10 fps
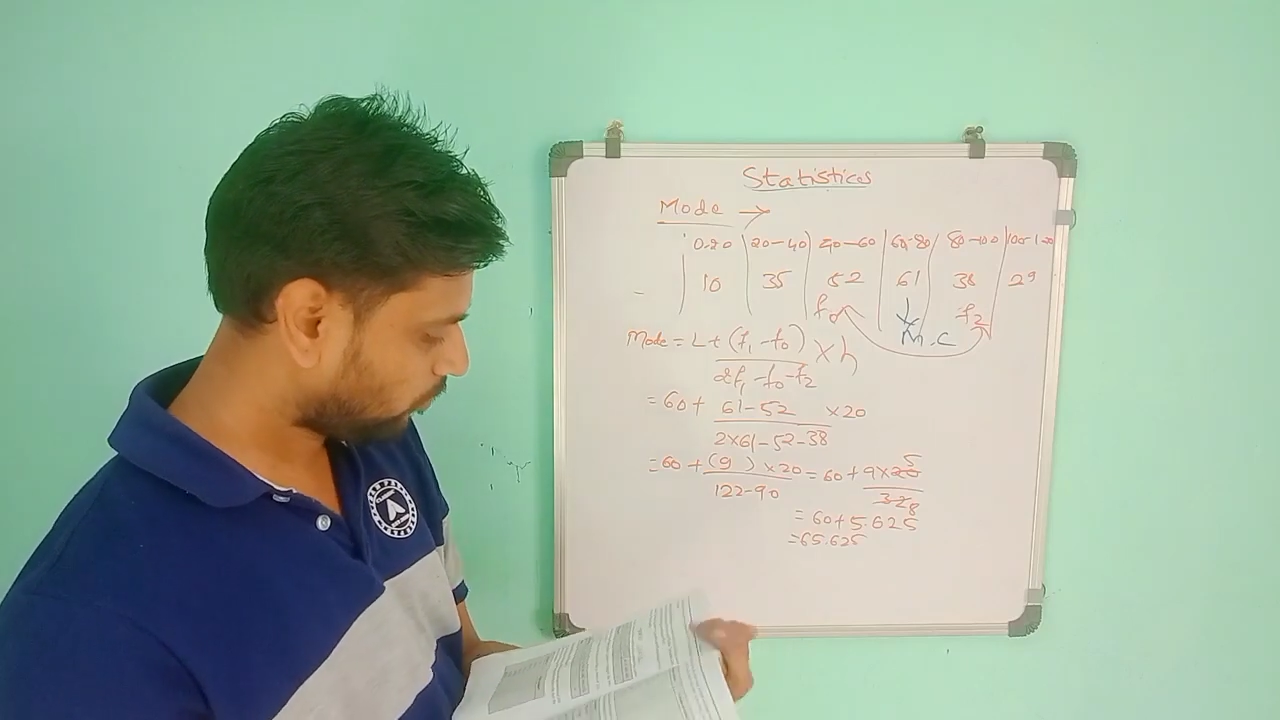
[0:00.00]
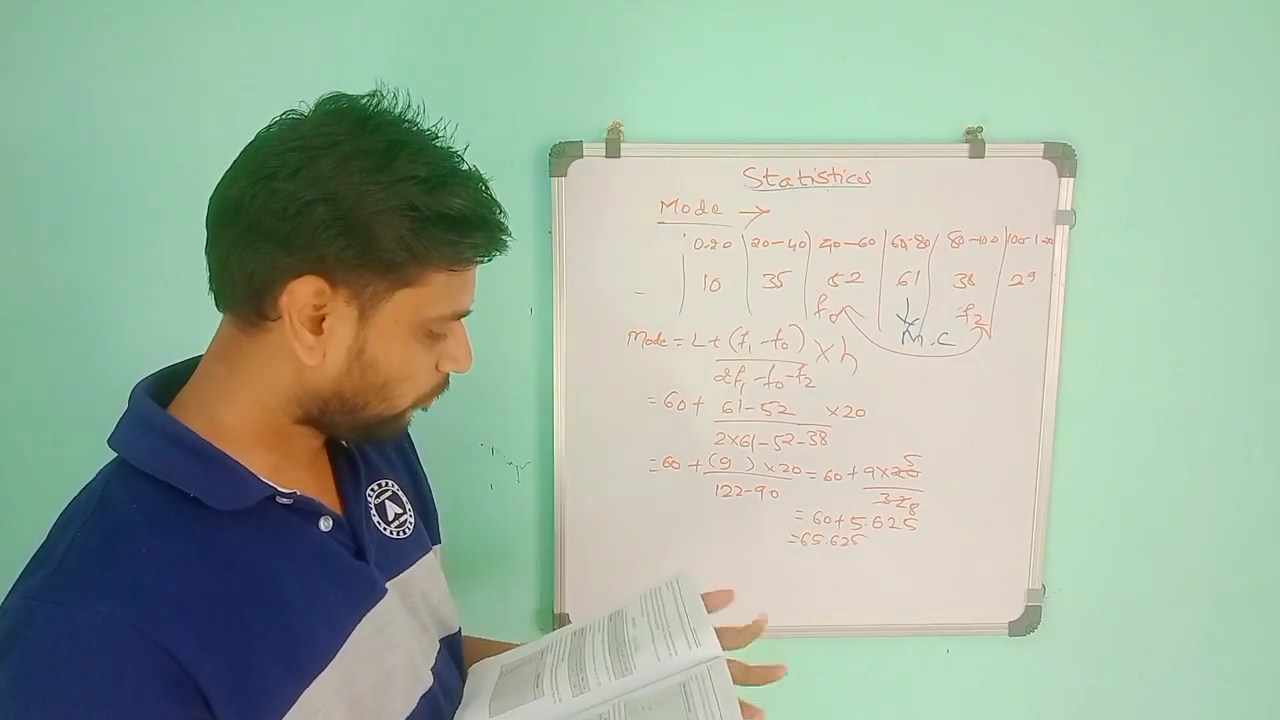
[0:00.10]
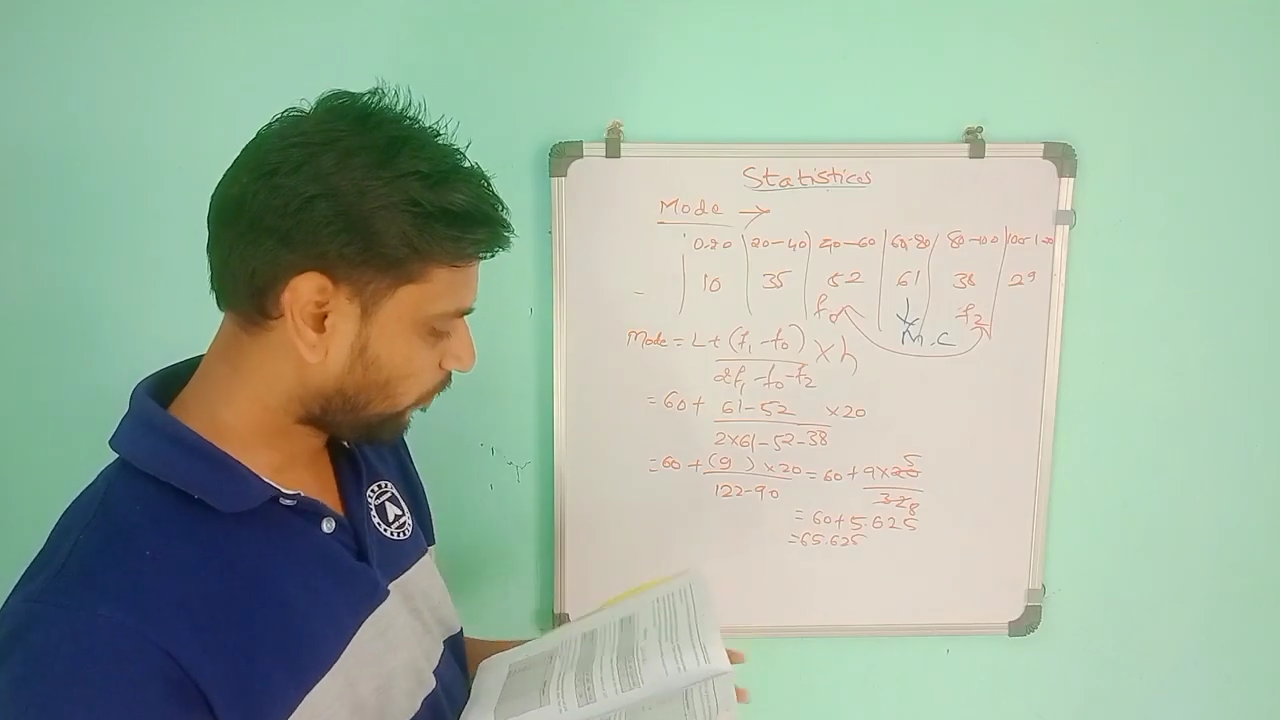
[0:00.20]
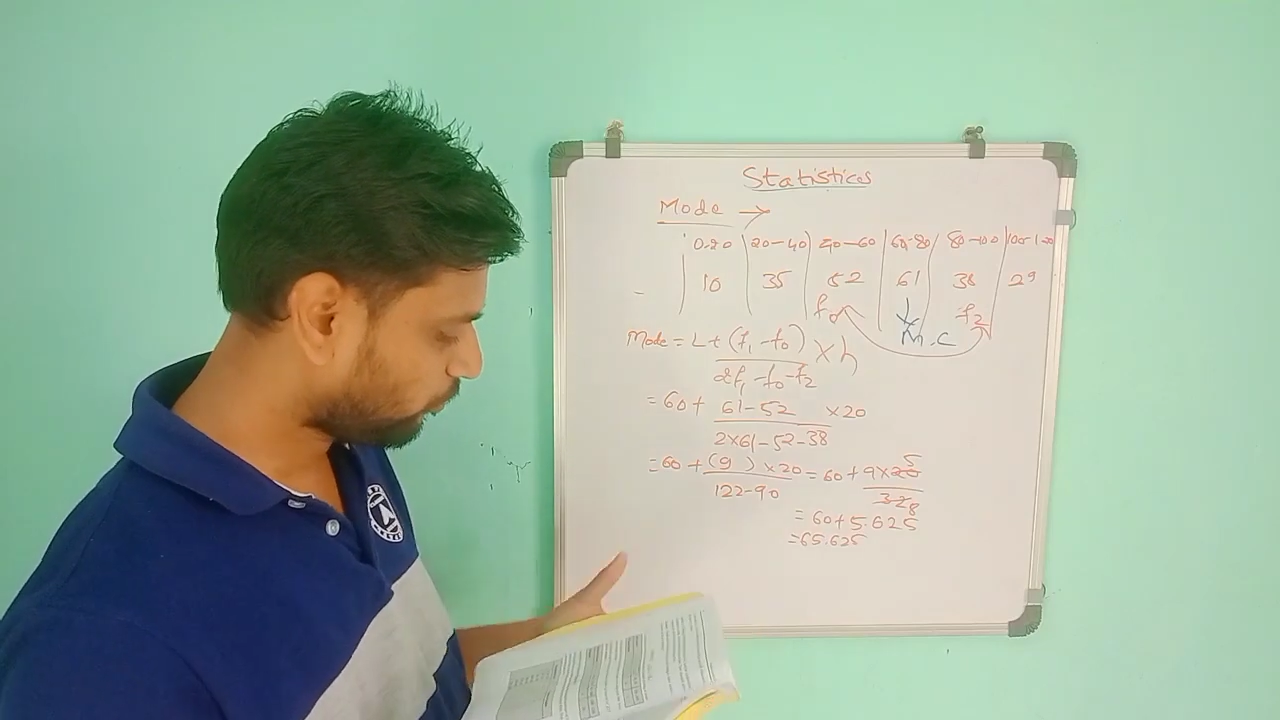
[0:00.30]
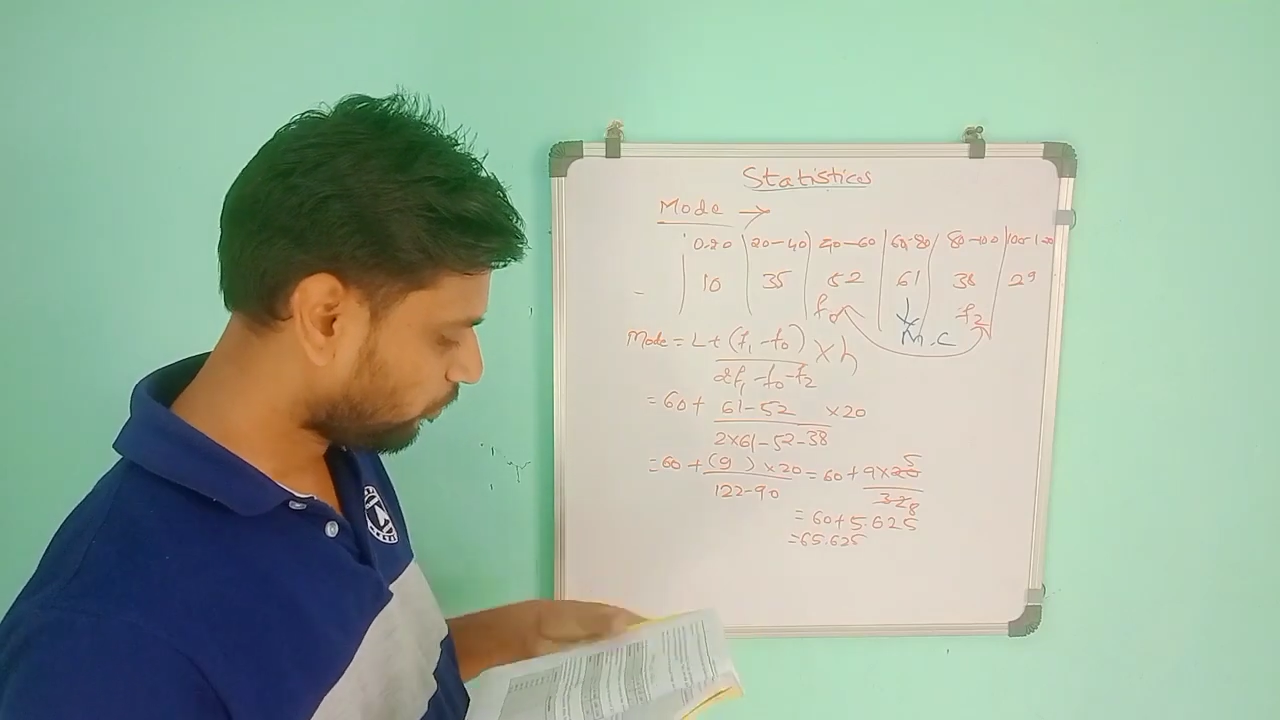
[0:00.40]

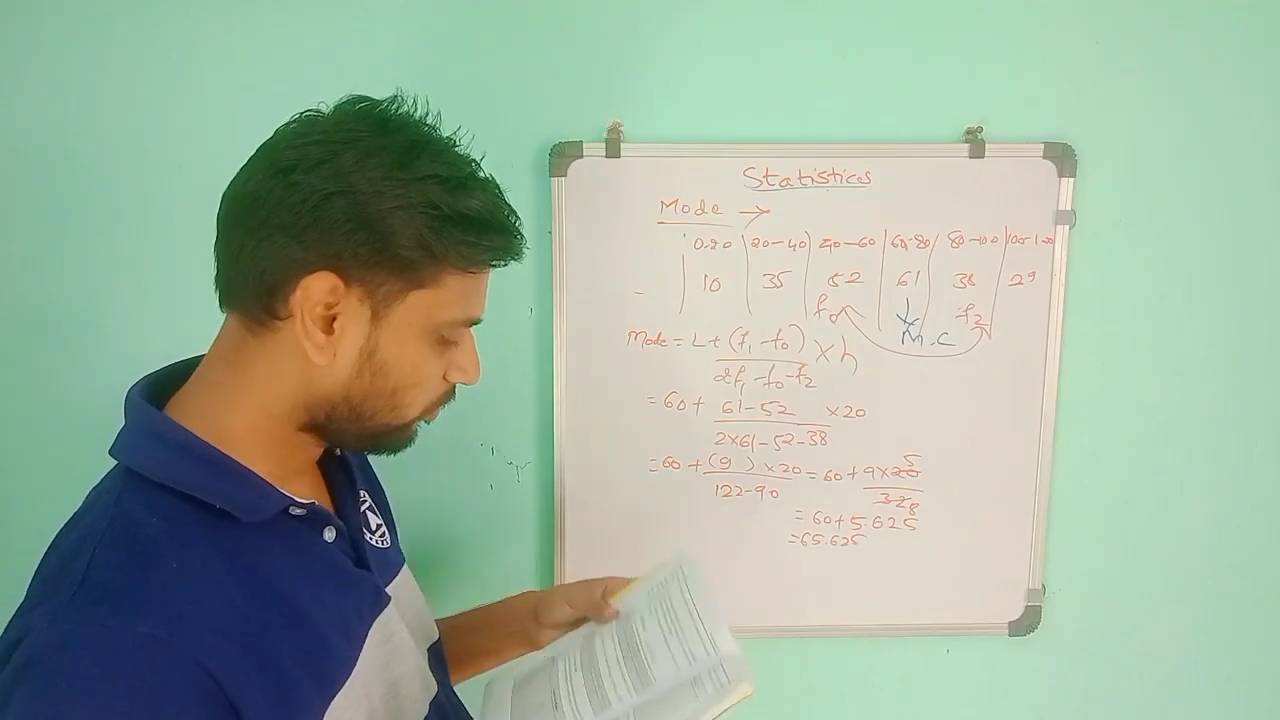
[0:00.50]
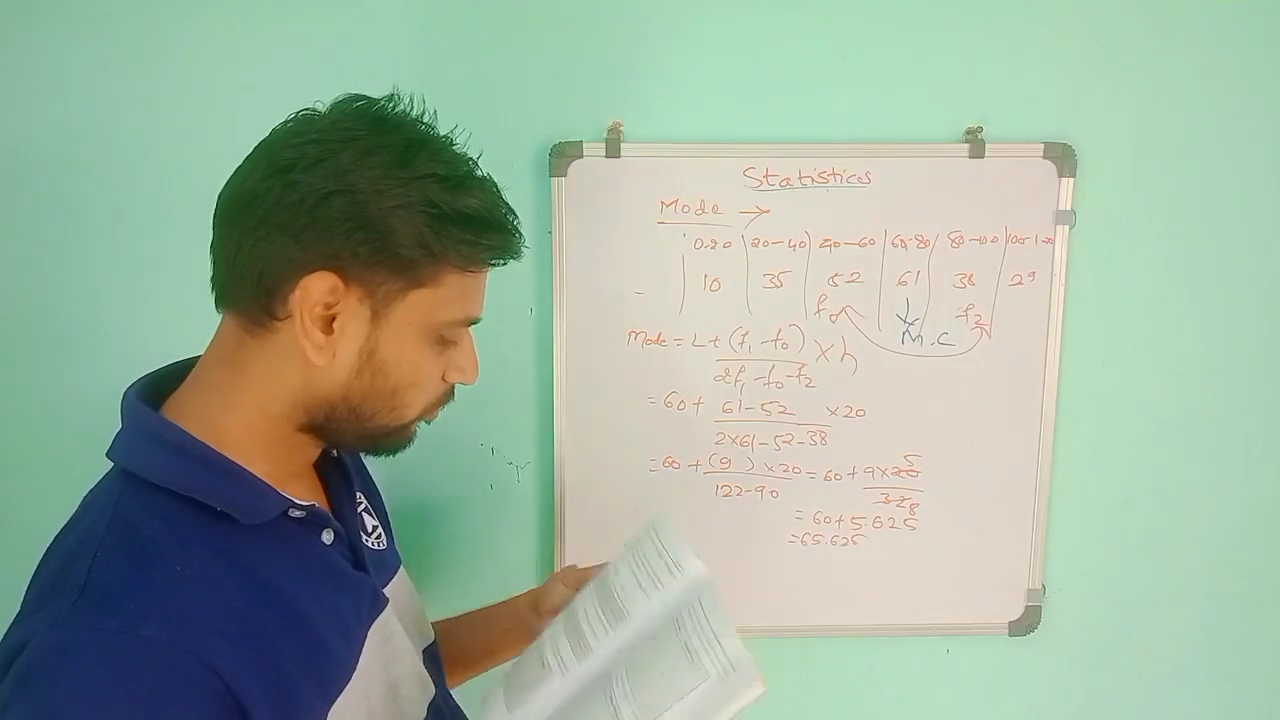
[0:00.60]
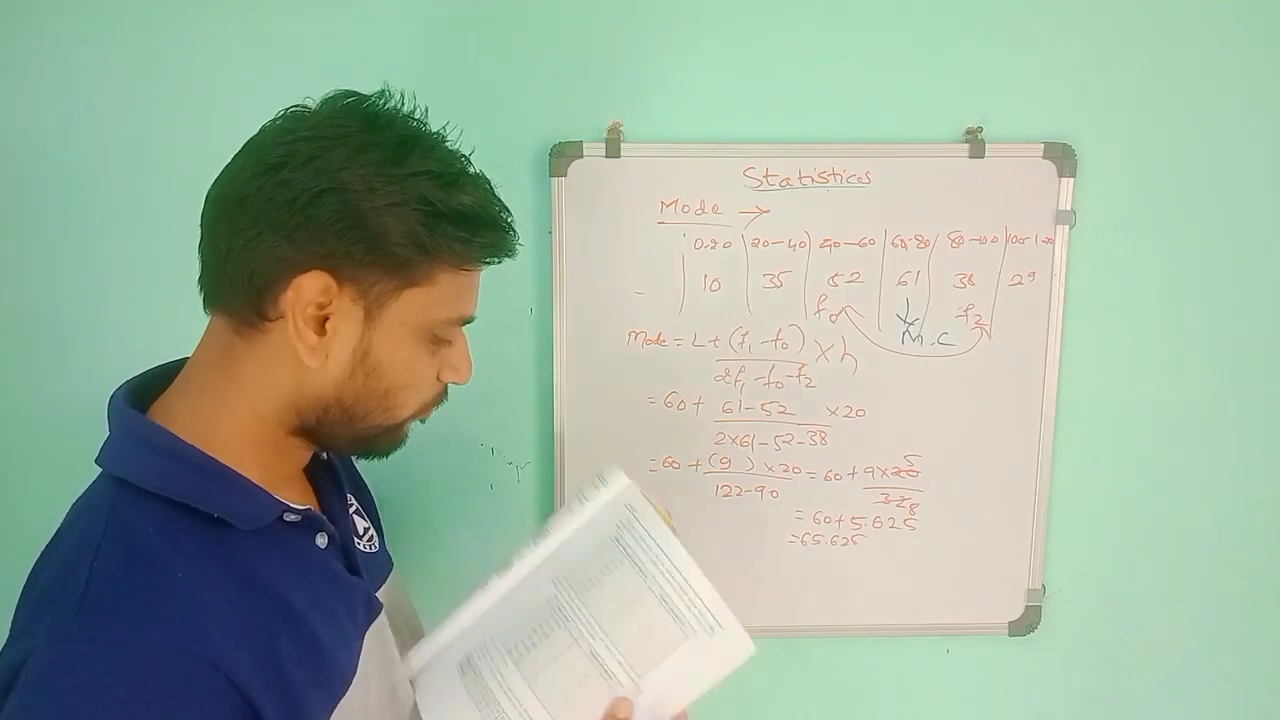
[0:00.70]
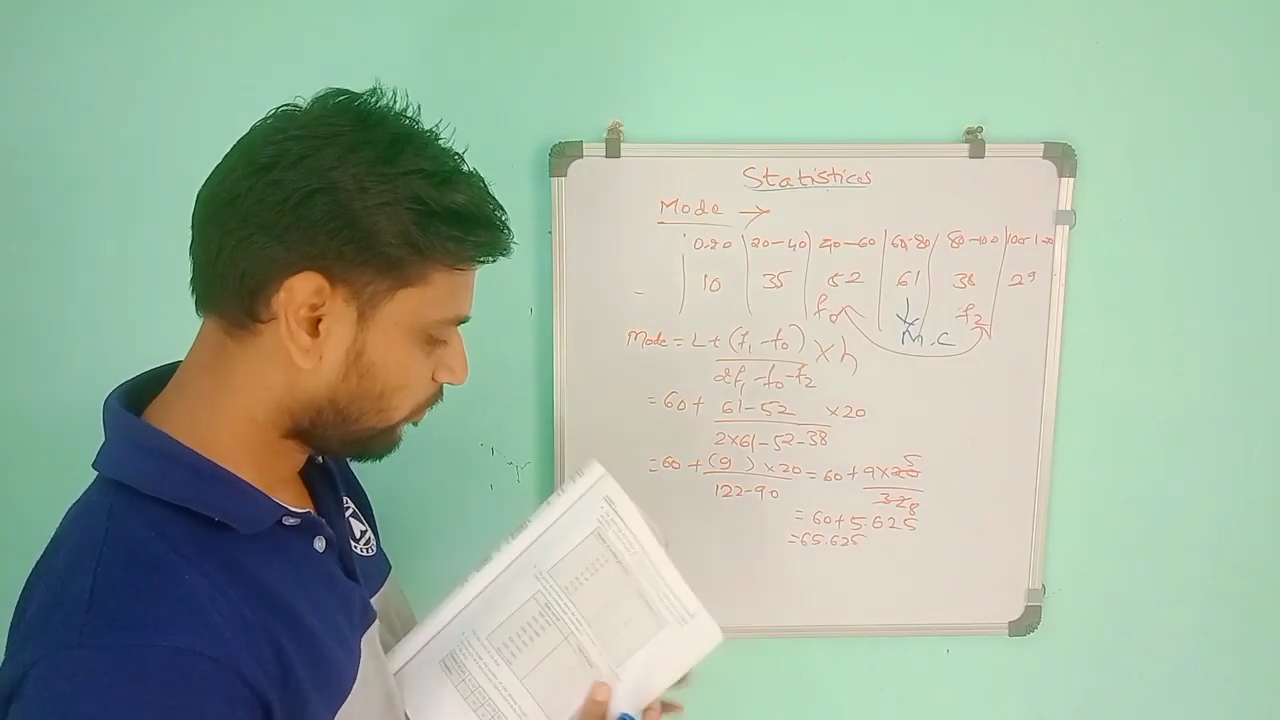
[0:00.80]
So first we should